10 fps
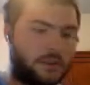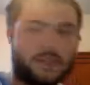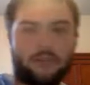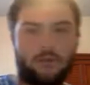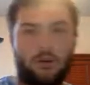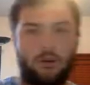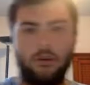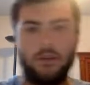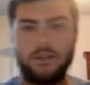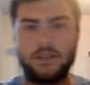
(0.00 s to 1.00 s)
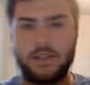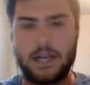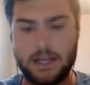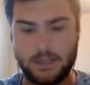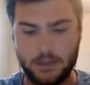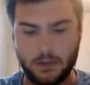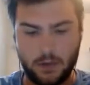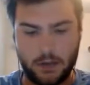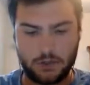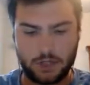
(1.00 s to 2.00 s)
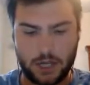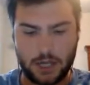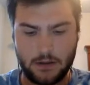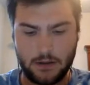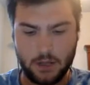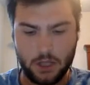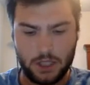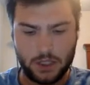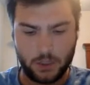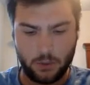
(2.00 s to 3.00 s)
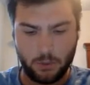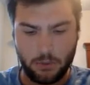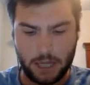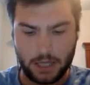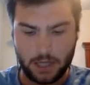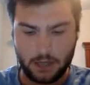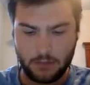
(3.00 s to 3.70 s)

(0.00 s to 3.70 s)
like Volcarona is his last, we have a shot. So we Mega,